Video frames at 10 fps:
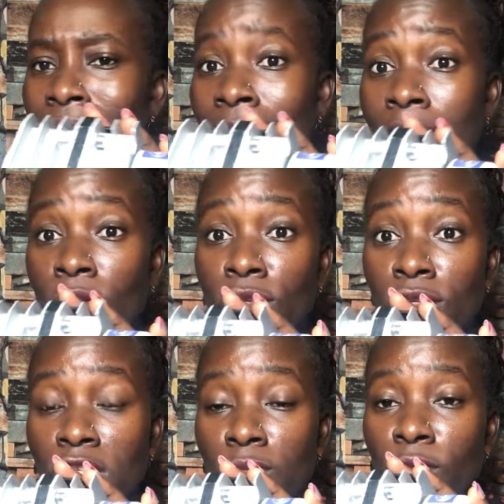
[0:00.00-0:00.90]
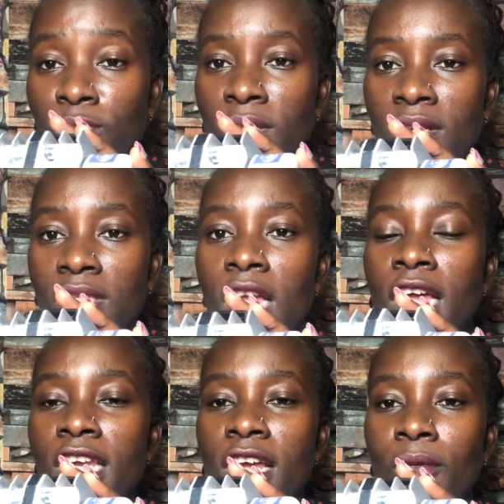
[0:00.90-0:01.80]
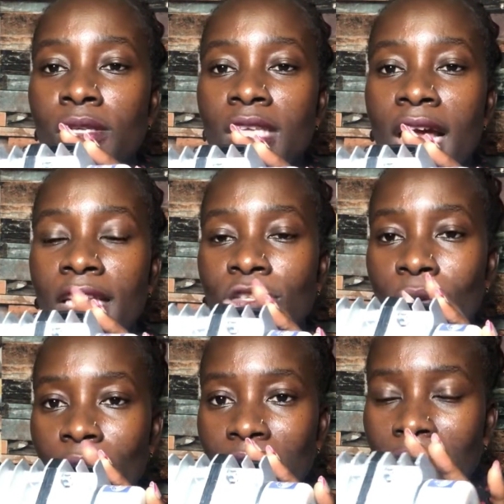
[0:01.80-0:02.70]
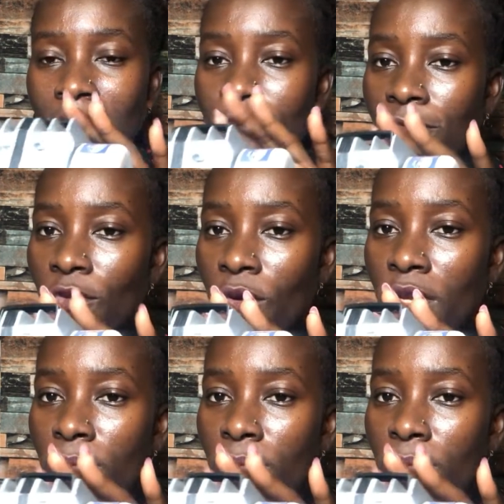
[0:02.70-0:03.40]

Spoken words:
they did not use it much because their water is constantly flowing.